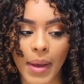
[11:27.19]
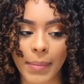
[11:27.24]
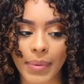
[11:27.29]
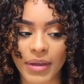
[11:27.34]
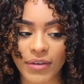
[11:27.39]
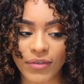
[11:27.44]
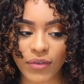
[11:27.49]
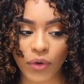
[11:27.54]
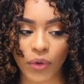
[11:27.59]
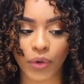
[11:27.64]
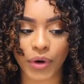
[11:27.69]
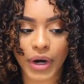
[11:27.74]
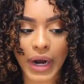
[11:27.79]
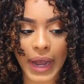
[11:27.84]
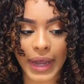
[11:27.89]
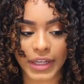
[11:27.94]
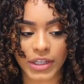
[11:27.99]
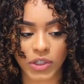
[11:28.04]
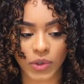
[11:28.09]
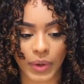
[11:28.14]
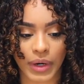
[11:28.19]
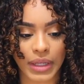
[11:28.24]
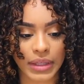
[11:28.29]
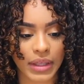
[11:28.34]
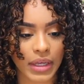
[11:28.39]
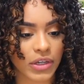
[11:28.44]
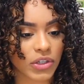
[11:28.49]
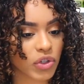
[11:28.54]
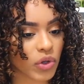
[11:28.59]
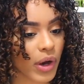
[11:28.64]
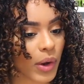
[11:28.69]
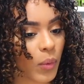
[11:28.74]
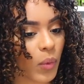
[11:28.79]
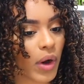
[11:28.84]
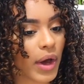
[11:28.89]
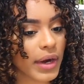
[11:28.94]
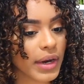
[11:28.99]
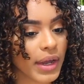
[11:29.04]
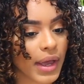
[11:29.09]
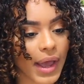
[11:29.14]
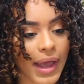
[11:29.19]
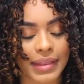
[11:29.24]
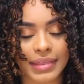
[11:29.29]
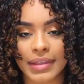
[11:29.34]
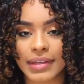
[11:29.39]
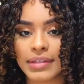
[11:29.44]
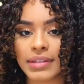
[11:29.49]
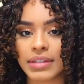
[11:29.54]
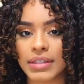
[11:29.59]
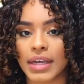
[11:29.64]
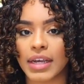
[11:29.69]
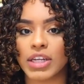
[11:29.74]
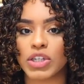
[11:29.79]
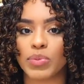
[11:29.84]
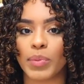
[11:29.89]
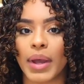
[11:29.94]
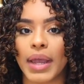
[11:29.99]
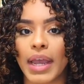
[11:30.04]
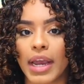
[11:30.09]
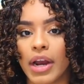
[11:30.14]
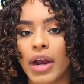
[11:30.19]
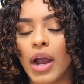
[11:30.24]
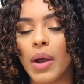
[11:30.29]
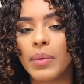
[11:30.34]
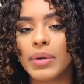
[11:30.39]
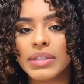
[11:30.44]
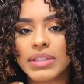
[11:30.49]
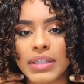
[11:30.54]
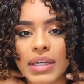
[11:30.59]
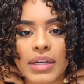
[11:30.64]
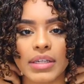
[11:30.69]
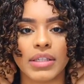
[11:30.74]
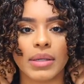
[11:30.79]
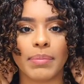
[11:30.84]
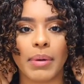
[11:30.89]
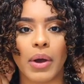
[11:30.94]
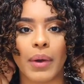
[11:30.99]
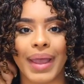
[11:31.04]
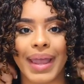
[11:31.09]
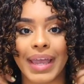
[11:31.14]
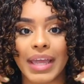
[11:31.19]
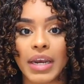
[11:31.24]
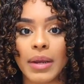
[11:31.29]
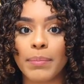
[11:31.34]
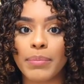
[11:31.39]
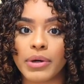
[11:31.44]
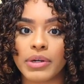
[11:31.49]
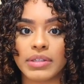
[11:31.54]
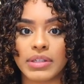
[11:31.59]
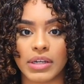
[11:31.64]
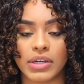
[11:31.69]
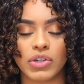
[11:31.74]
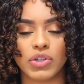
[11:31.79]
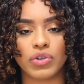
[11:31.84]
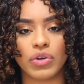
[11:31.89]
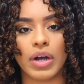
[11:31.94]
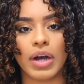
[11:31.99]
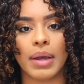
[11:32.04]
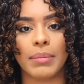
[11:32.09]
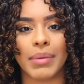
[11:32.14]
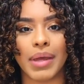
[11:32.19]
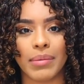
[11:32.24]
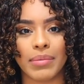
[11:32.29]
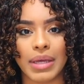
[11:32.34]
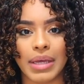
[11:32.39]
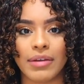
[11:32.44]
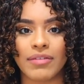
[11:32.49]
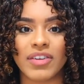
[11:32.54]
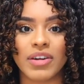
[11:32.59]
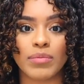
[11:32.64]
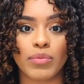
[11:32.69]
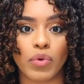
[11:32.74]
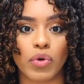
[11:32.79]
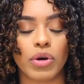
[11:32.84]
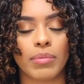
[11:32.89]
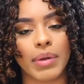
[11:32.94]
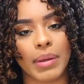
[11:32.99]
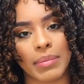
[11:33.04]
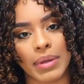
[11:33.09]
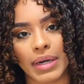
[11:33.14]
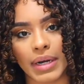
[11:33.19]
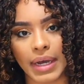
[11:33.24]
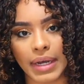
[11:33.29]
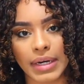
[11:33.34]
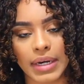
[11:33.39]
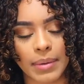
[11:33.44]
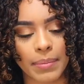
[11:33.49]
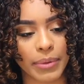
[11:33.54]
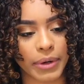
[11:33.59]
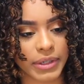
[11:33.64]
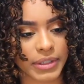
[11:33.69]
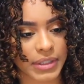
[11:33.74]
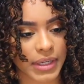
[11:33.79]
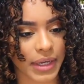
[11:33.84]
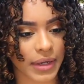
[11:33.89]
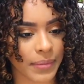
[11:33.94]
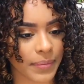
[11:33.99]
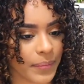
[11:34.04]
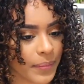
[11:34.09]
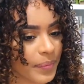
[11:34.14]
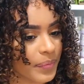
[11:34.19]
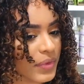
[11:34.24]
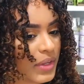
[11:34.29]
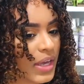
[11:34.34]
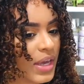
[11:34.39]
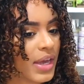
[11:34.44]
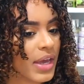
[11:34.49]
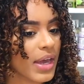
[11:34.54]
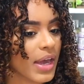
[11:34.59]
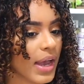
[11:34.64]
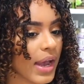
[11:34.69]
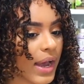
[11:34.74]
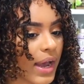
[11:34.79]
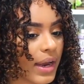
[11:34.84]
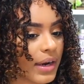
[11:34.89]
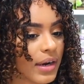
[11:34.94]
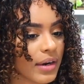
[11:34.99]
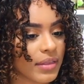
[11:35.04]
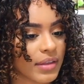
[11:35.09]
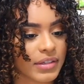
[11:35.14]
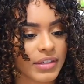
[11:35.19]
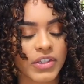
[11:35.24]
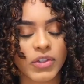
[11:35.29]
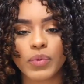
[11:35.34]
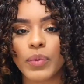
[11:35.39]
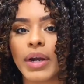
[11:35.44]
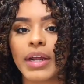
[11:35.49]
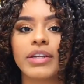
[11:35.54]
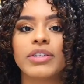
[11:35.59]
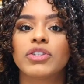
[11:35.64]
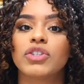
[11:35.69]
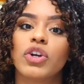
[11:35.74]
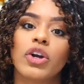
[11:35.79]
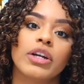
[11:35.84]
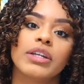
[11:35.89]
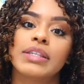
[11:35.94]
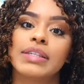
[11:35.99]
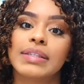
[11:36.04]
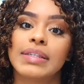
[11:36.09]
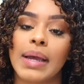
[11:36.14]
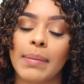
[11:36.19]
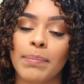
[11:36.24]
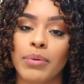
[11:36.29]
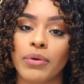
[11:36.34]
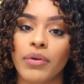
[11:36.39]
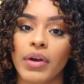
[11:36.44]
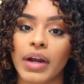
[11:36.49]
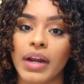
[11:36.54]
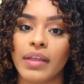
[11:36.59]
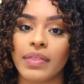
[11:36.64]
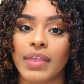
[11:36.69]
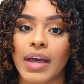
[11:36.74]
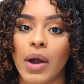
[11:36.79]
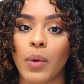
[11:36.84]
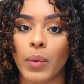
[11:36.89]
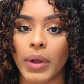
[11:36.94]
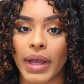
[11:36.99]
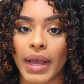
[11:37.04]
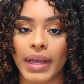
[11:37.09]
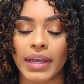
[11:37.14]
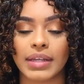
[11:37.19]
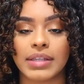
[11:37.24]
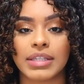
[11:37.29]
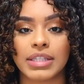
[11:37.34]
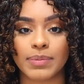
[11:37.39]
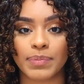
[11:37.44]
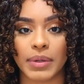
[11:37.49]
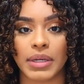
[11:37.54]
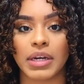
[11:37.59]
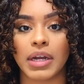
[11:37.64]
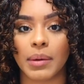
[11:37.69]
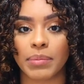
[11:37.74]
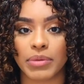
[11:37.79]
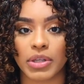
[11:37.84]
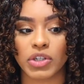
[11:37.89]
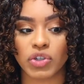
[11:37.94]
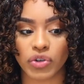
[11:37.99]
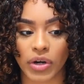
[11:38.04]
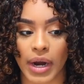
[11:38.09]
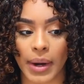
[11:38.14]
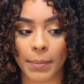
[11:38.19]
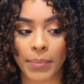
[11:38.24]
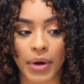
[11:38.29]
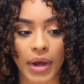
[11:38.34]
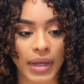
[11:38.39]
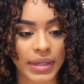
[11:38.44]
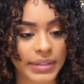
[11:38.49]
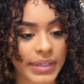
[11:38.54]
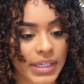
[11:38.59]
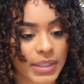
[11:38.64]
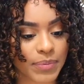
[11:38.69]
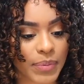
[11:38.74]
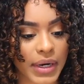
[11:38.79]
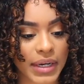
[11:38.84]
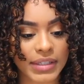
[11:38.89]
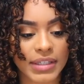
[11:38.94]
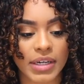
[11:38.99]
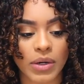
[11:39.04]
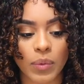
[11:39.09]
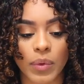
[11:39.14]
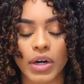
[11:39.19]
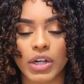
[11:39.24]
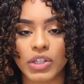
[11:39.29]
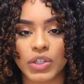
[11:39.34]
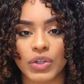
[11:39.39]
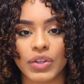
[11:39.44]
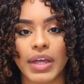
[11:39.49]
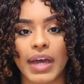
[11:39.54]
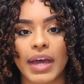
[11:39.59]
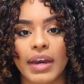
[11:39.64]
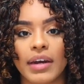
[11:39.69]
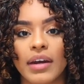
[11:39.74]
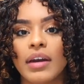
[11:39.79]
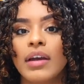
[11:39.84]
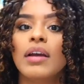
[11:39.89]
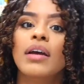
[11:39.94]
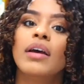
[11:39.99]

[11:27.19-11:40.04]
before I do anything. So I want it at this stage, my hair I would say is about 80% dry, maybe even more, maybe 90%. And this is when I start separating, that way I can speed up the drying process, but I didn't want to do that